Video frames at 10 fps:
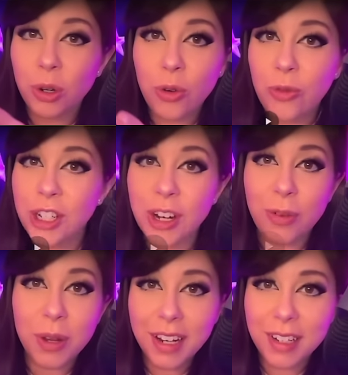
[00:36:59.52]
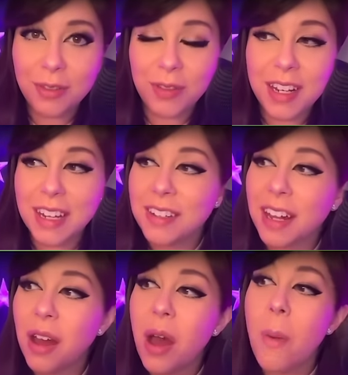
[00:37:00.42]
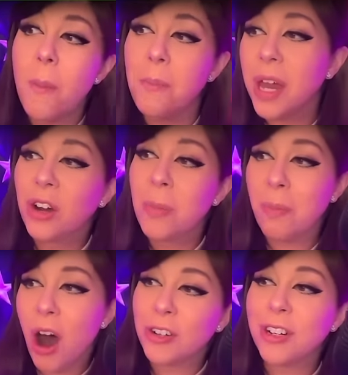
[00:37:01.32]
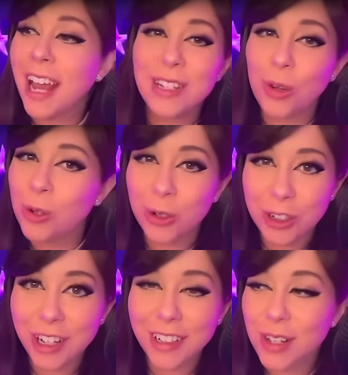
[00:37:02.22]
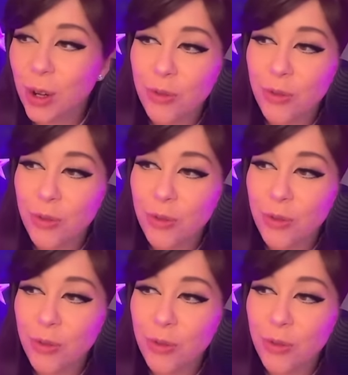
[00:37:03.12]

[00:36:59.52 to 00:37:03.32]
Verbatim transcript: goofy shit from the 1950s and this like bitter modern asocial shit is so